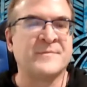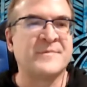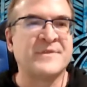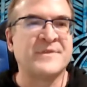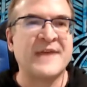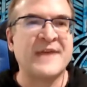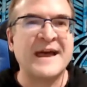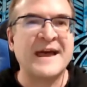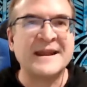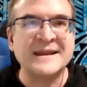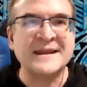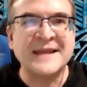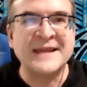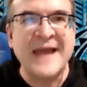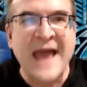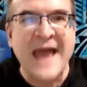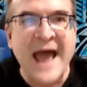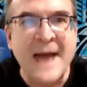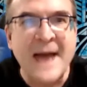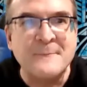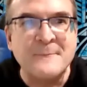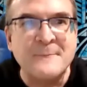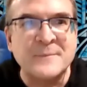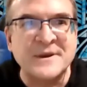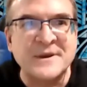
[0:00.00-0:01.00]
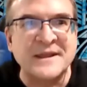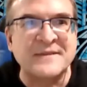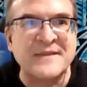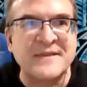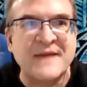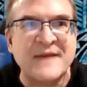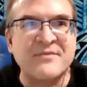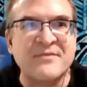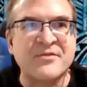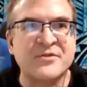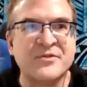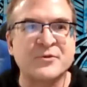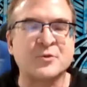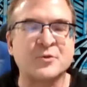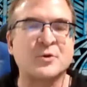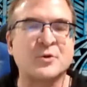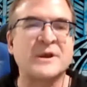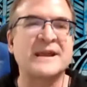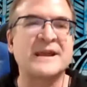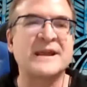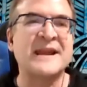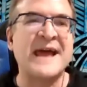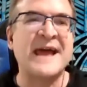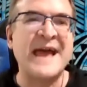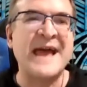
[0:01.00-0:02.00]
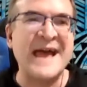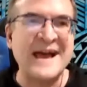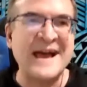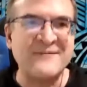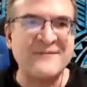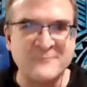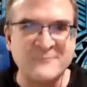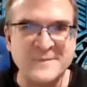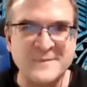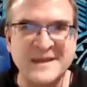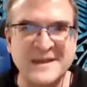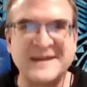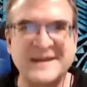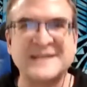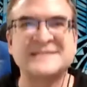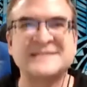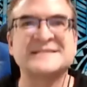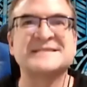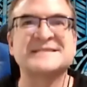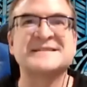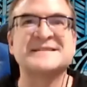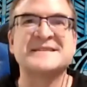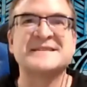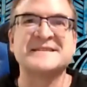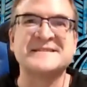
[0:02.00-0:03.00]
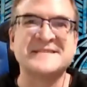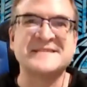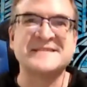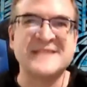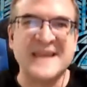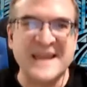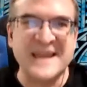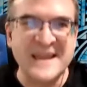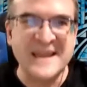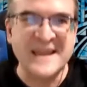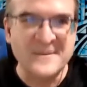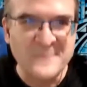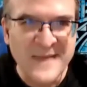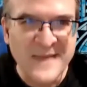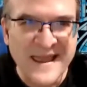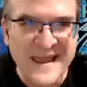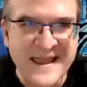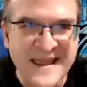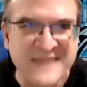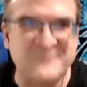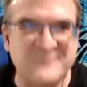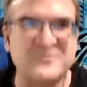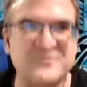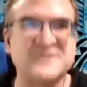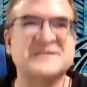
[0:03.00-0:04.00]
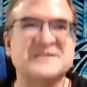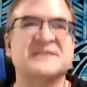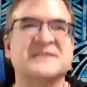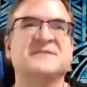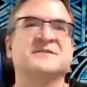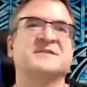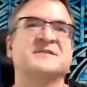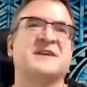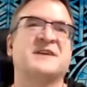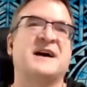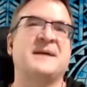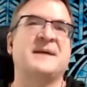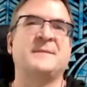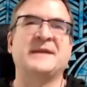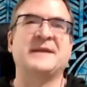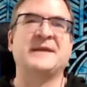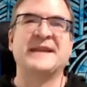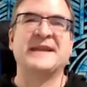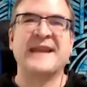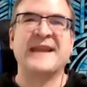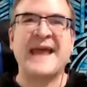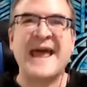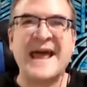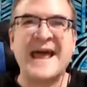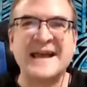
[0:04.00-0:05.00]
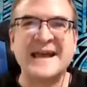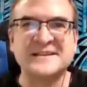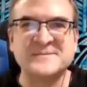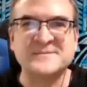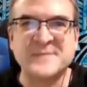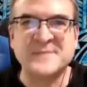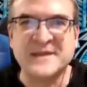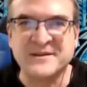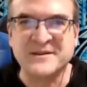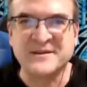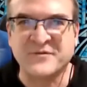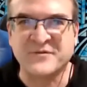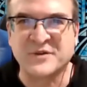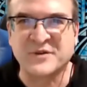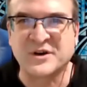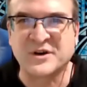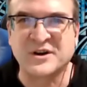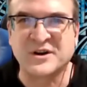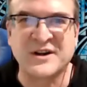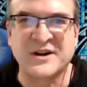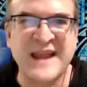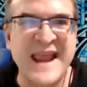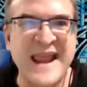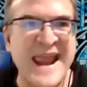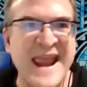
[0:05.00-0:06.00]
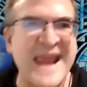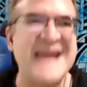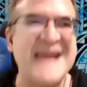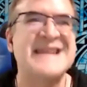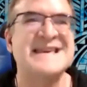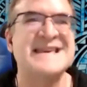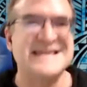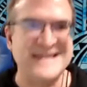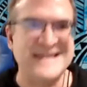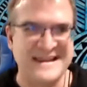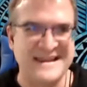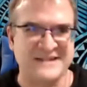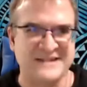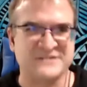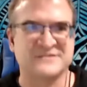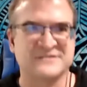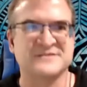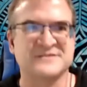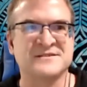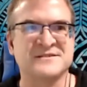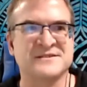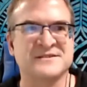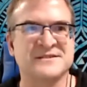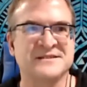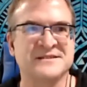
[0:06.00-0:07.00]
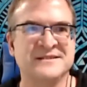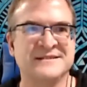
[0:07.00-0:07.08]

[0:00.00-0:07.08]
That happening, that 3.5 minutes is the same every single time, and it has been for 80 years.